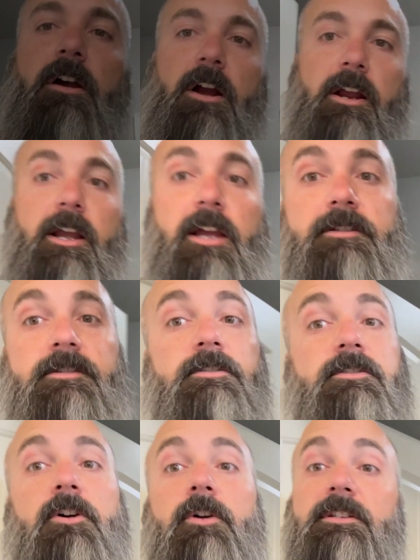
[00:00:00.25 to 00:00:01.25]
All right guys,
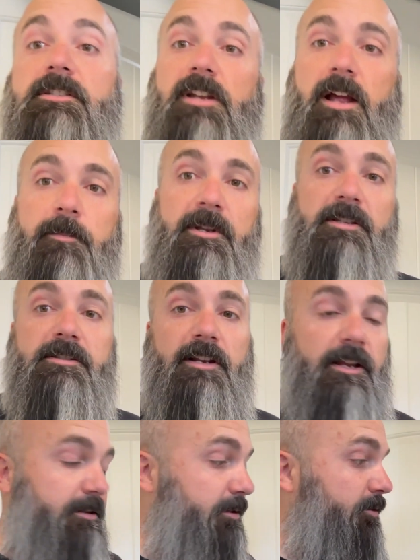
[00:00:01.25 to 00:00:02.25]
so it's time to
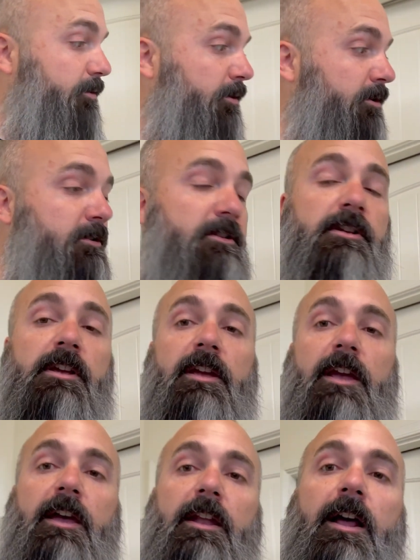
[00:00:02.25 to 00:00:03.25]
insulate the doors,
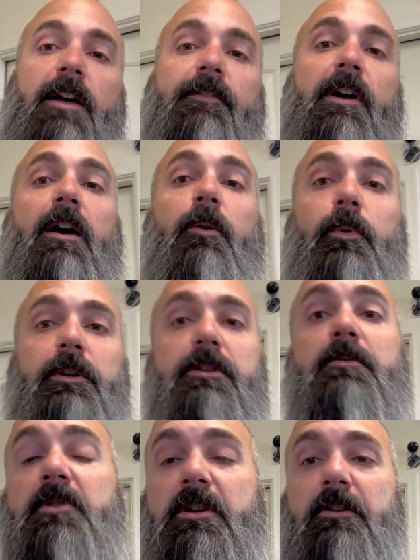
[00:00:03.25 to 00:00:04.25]
and I've got
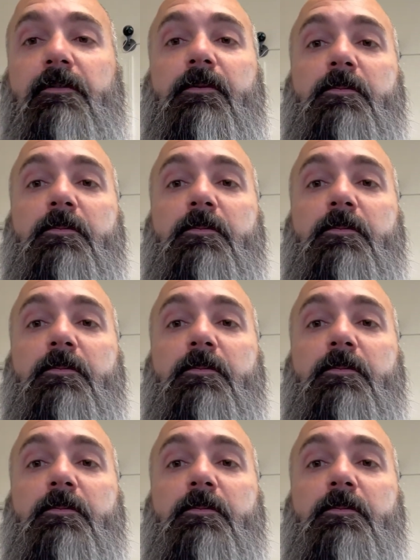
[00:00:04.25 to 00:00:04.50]
William here from